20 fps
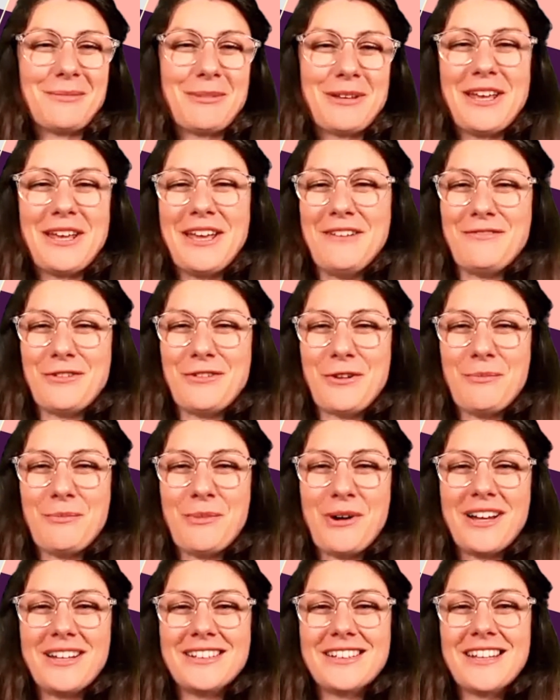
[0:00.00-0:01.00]
bit, if you don't
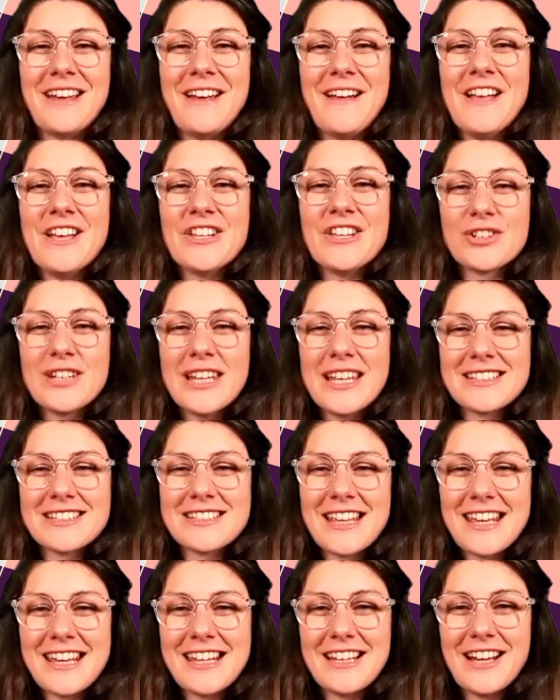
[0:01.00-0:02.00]
mind. So let's
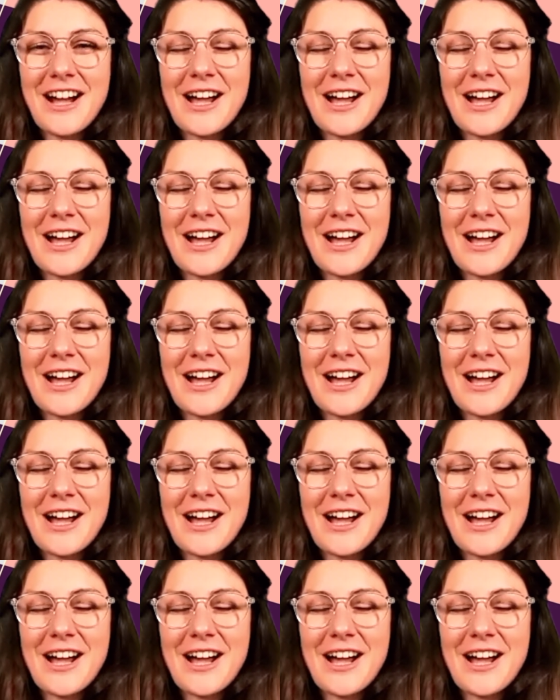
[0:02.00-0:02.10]
say